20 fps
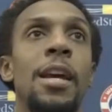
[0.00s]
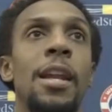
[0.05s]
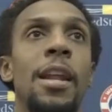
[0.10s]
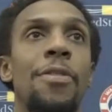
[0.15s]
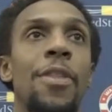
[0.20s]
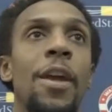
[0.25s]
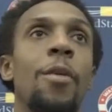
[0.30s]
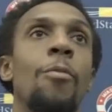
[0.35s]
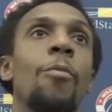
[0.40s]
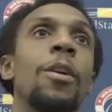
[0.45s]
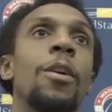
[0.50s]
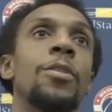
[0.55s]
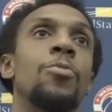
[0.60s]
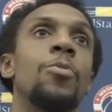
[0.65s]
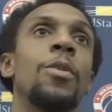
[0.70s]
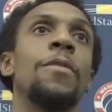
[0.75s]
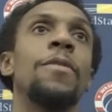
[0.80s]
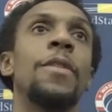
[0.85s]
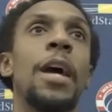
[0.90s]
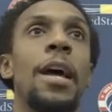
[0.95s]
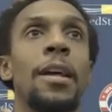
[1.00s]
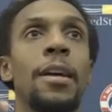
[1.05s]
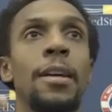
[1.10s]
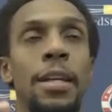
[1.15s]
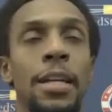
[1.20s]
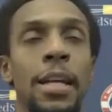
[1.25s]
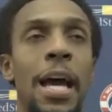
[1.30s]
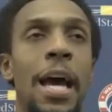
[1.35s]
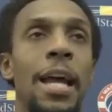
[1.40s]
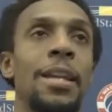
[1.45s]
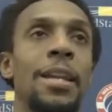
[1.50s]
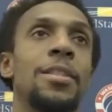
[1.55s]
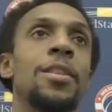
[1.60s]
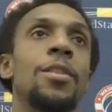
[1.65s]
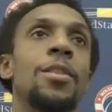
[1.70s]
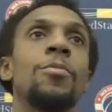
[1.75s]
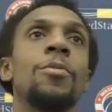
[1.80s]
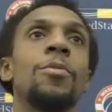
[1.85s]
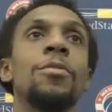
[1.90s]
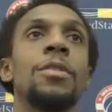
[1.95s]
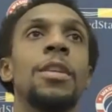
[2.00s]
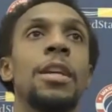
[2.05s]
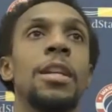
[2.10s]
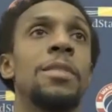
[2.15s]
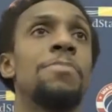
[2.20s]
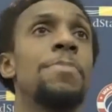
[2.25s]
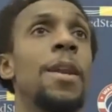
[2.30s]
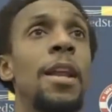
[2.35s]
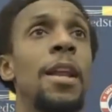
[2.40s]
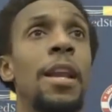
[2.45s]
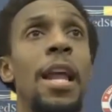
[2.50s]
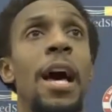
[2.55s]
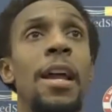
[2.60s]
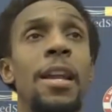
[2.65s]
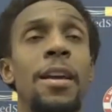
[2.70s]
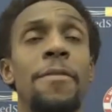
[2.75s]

I think once we've kind of gotten into the routine, it's been a lot.